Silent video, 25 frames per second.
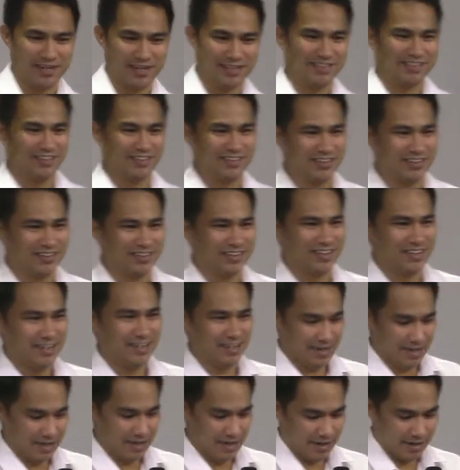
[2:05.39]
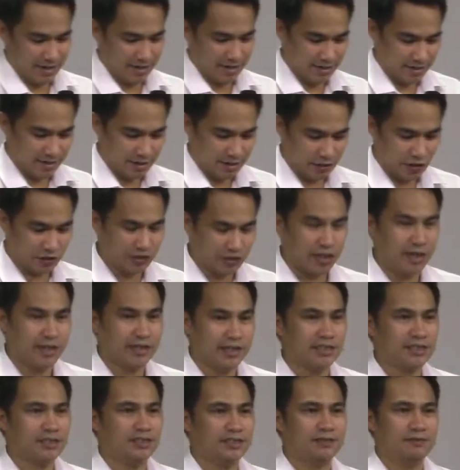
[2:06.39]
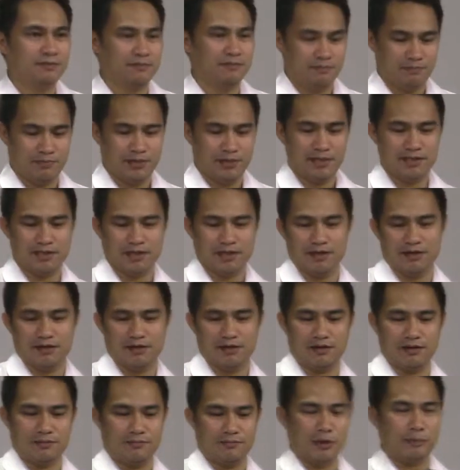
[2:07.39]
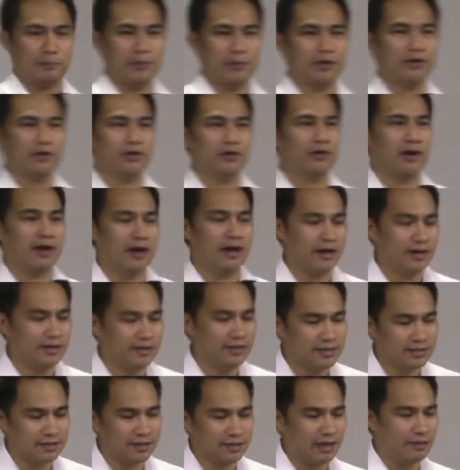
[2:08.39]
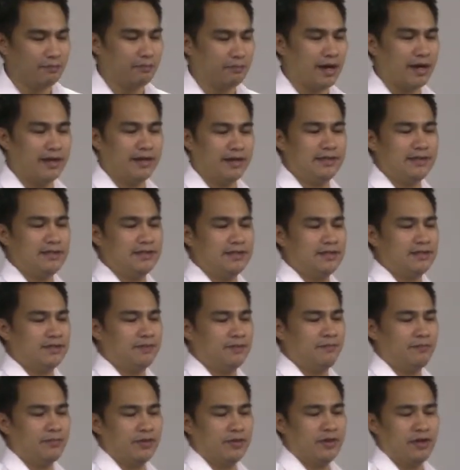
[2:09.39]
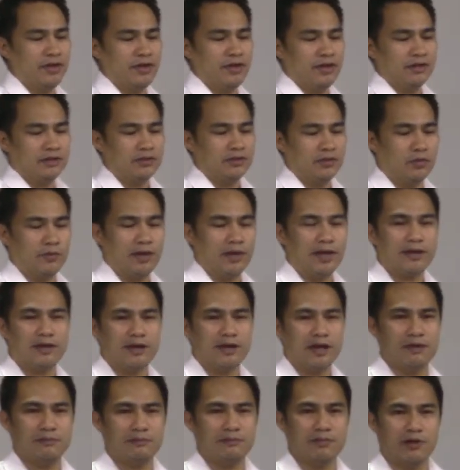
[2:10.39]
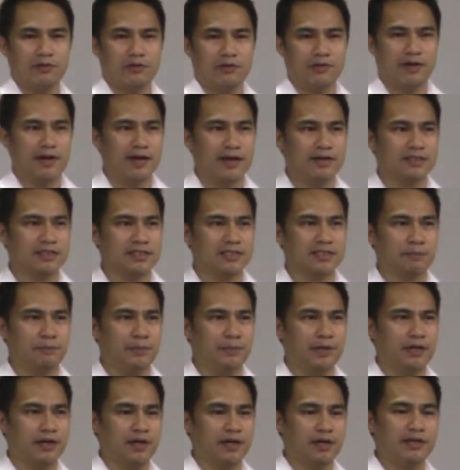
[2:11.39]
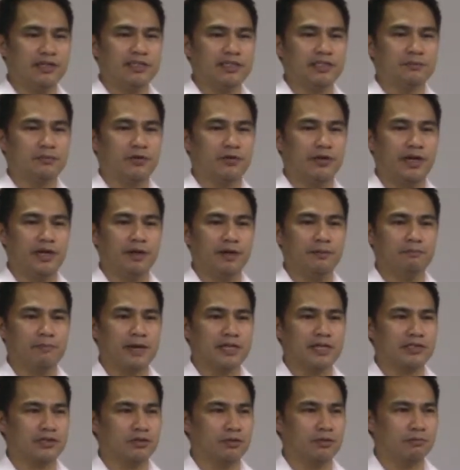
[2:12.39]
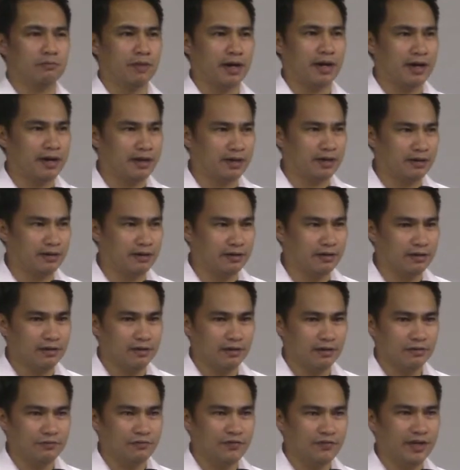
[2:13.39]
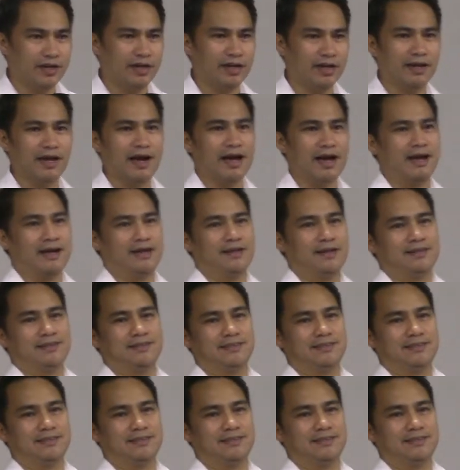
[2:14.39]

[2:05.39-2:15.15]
Praise the Lord. So church, please prepare your hearts and minds to welcome our guest speaker this morning, Pastor Mark Vegiga.